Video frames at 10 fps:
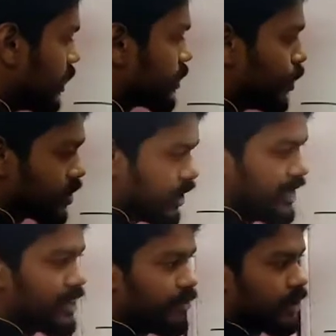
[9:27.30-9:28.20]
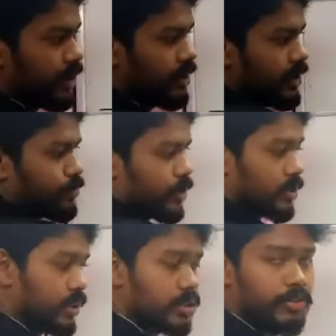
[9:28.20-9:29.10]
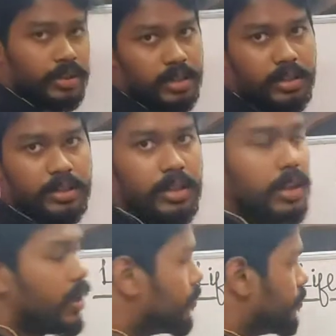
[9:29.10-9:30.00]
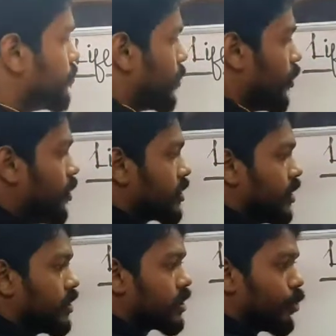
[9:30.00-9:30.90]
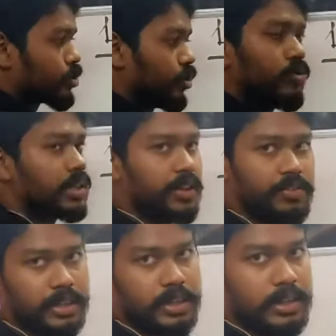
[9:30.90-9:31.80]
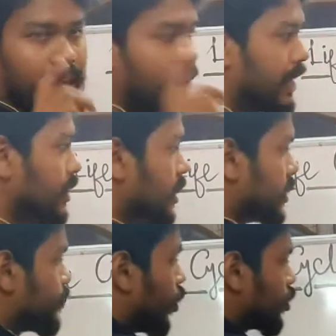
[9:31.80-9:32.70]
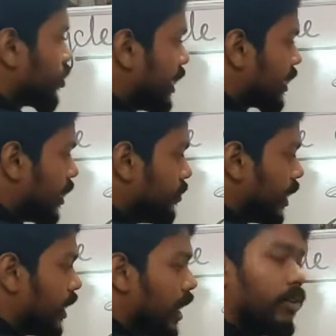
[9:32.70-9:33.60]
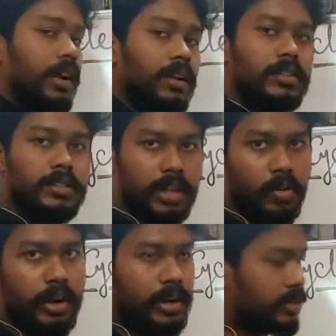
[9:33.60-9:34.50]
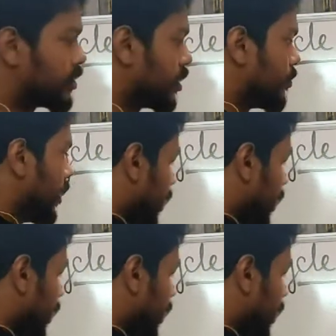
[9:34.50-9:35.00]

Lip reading: this person is affected, previously this mosquito was affected and sporozoite come in our circulatory system.